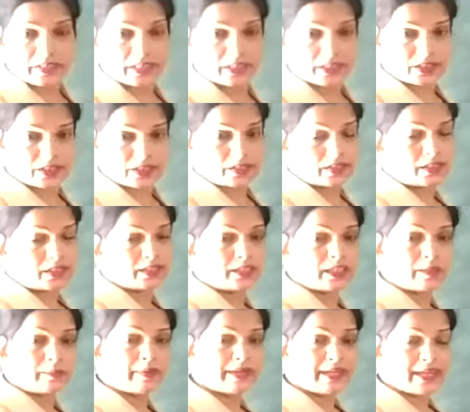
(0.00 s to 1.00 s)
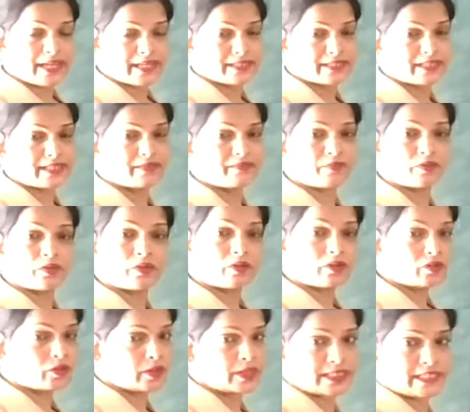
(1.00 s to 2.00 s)
reaction either by SN1 or
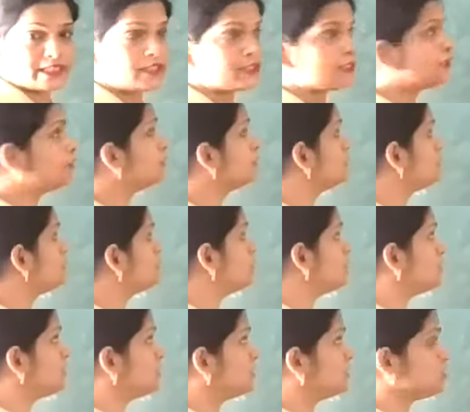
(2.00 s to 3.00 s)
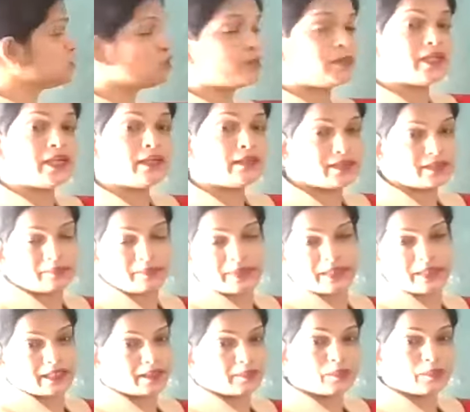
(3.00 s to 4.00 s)
SN2 is
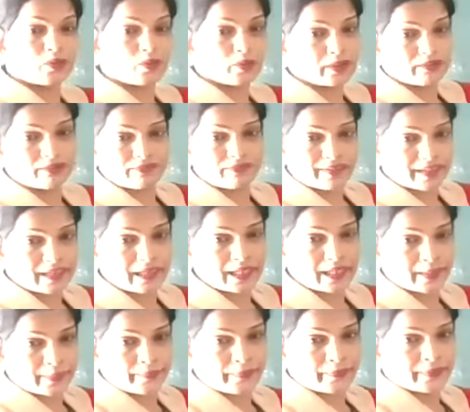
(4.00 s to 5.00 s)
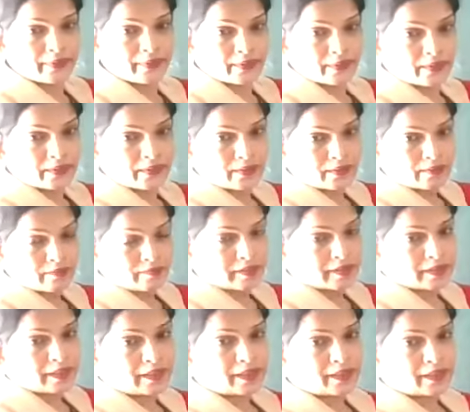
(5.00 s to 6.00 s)
ultimately broken finally.
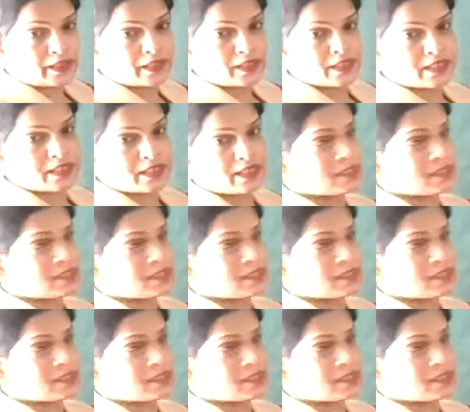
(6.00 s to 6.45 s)
Whether it is